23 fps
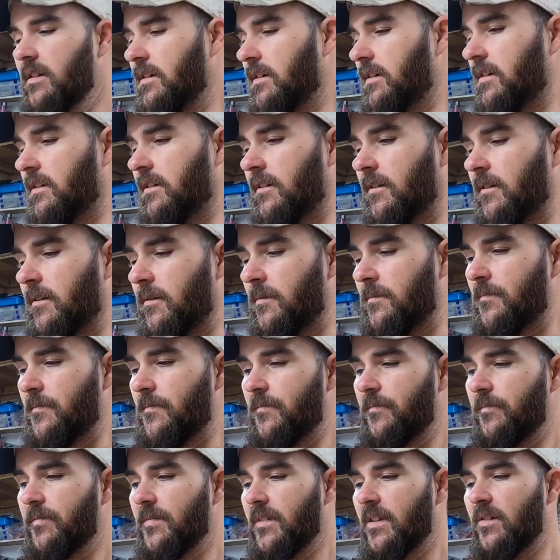Um,
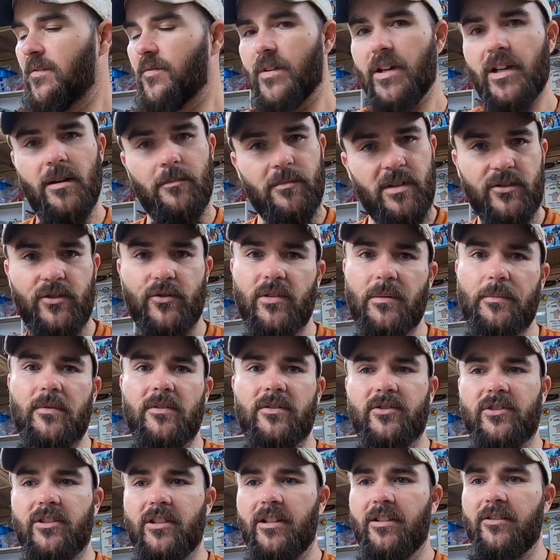that my triple
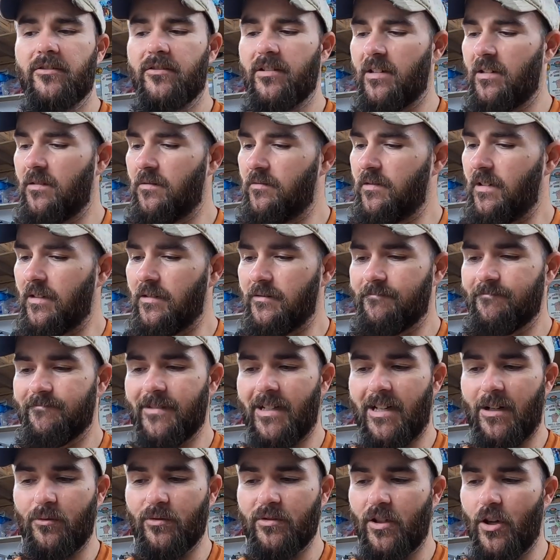injector, I
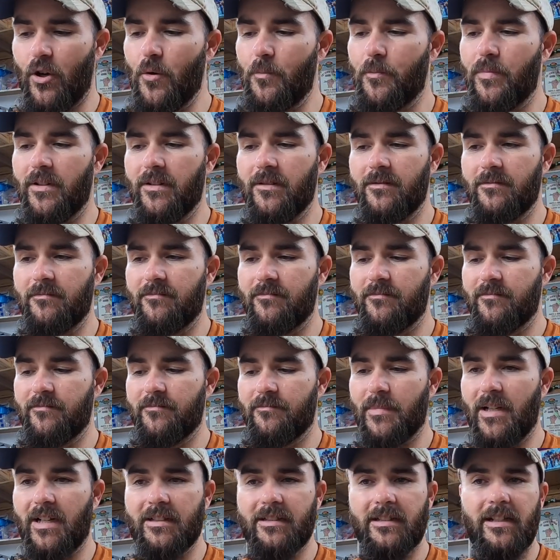I was hoping
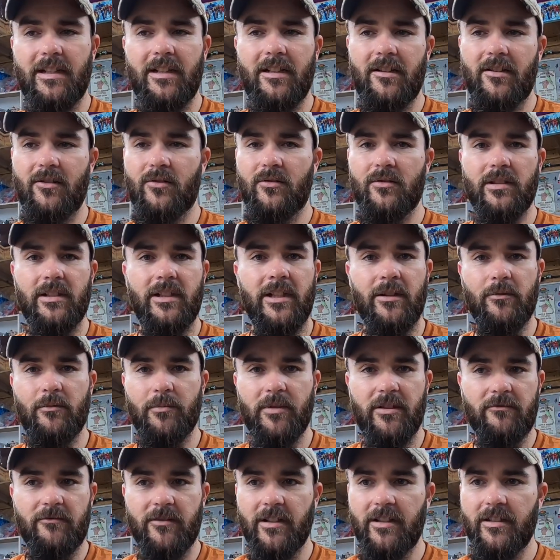by now it would
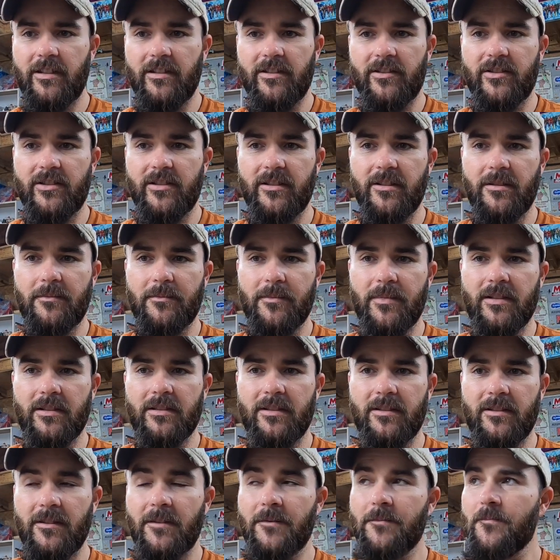be ready and shipped, but
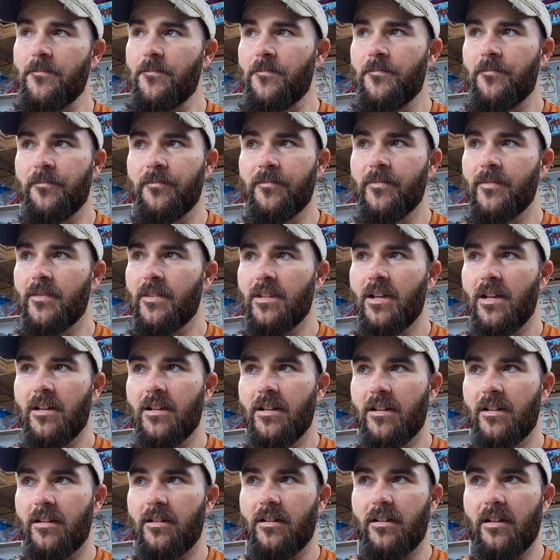uh
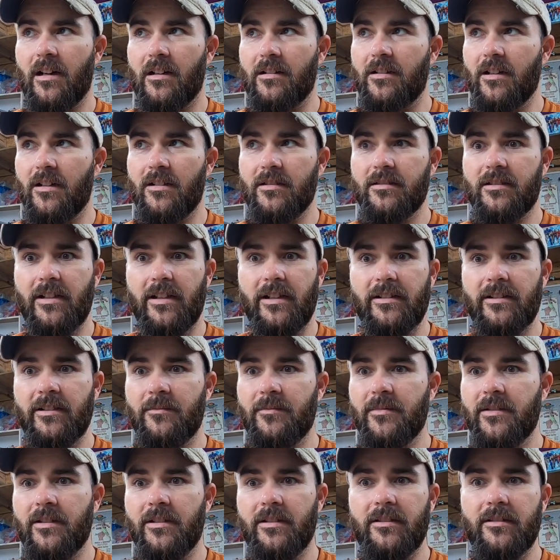I contacted
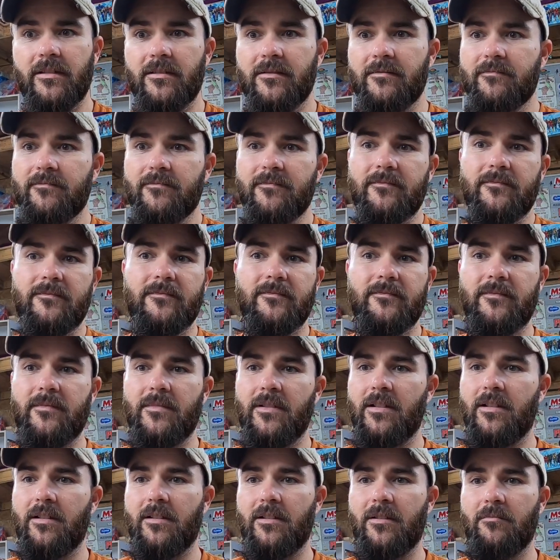him and he
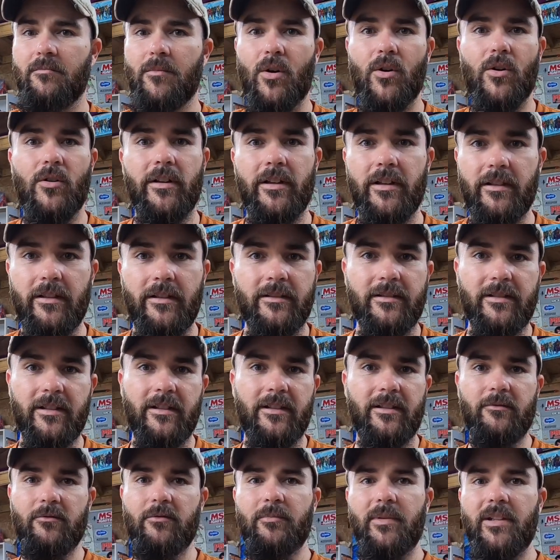uh, Marty, said
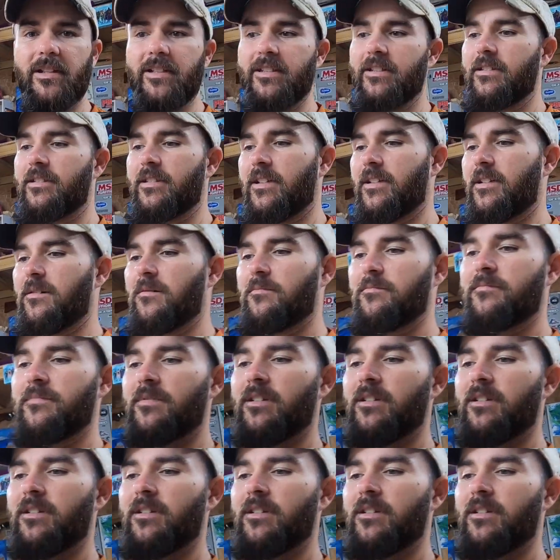it would be anytime.